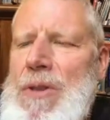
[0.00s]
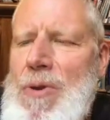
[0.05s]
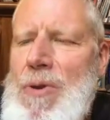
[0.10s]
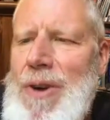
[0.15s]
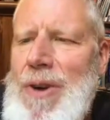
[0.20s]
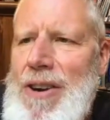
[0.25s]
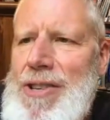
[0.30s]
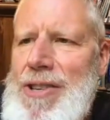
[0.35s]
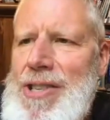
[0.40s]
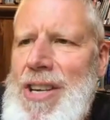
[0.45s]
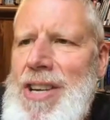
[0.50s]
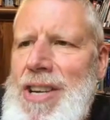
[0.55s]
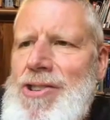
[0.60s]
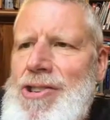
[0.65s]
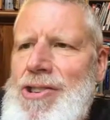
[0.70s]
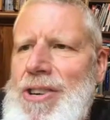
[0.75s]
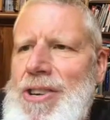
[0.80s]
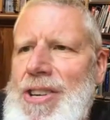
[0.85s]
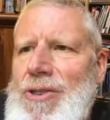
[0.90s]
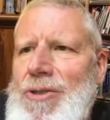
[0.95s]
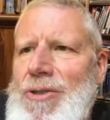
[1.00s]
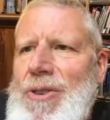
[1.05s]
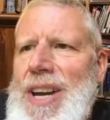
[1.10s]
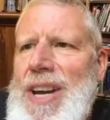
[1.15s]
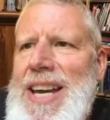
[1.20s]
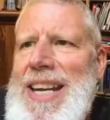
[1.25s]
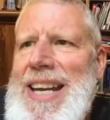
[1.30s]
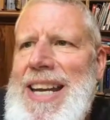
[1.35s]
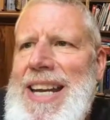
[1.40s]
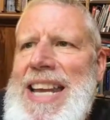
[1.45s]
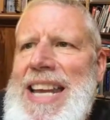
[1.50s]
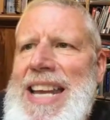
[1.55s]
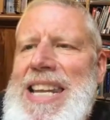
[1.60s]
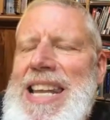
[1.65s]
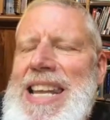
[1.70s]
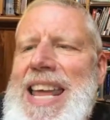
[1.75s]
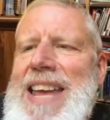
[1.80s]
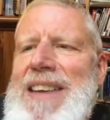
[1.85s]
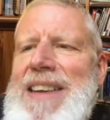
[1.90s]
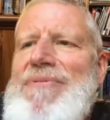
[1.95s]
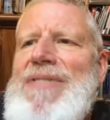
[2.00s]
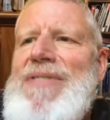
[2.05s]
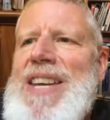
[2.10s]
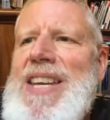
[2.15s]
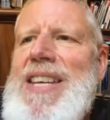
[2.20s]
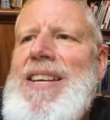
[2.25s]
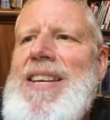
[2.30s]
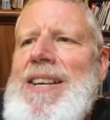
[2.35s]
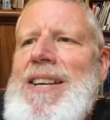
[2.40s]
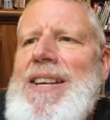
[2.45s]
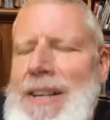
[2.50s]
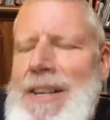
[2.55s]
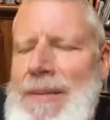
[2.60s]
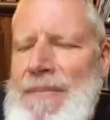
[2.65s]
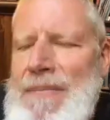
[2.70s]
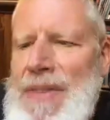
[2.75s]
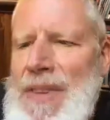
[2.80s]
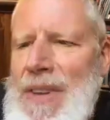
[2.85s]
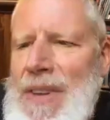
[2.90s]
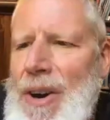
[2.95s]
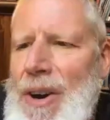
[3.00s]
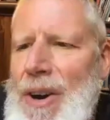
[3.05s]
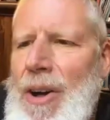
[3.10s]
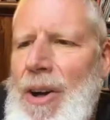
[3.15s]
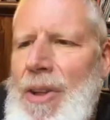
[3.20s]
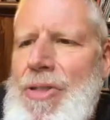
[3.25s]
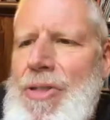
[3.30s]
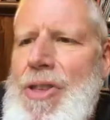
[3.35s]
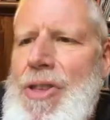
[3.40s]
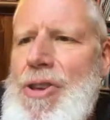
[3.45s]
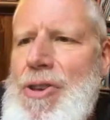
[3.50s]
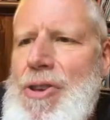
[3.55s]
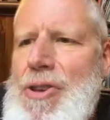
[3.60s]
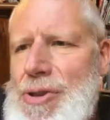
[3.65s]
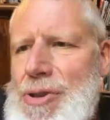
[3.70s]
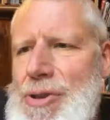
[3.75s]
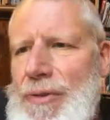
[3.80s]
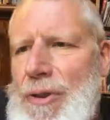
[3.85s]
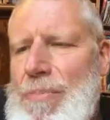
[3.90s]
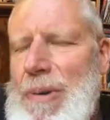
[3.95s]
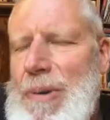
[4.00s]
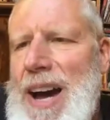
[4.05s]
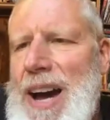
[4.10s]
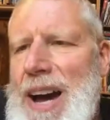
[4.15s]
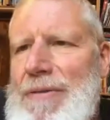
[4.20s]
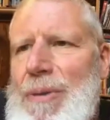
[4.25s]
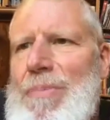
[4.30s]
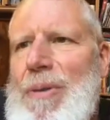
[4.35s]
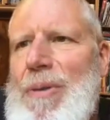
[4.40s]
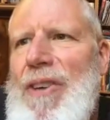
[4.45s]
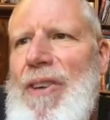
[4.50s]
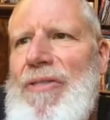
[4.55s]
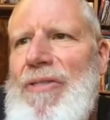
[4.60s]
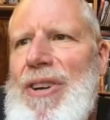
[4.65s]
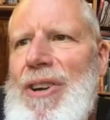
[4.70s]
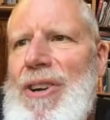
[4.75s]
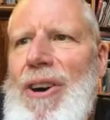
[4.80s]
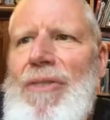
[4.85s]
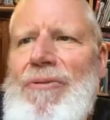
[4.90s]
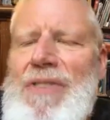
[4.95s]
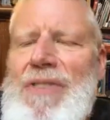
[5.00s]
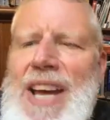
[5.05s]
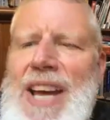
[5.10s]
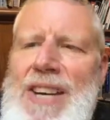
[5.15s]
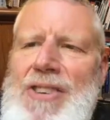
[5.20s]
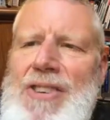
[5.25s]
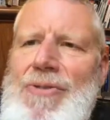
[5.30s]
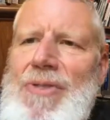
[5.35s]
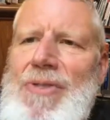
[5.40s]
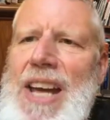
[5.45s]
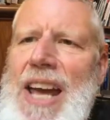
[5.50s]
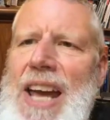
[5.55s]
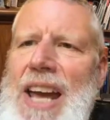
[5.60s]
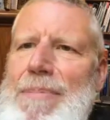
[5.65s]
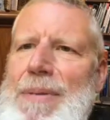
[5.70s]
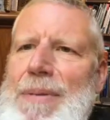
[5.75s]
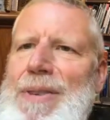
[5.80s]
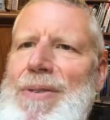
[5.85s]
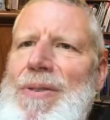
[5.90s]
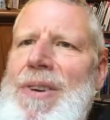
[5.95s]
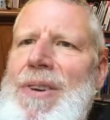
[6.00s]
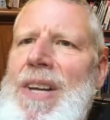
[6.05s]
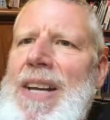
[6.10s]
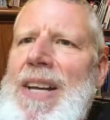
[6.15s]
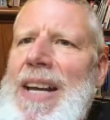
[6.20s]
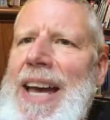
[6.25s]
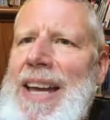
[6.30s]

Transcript: You are essentially creating a levy on the use for private profit of natural capital.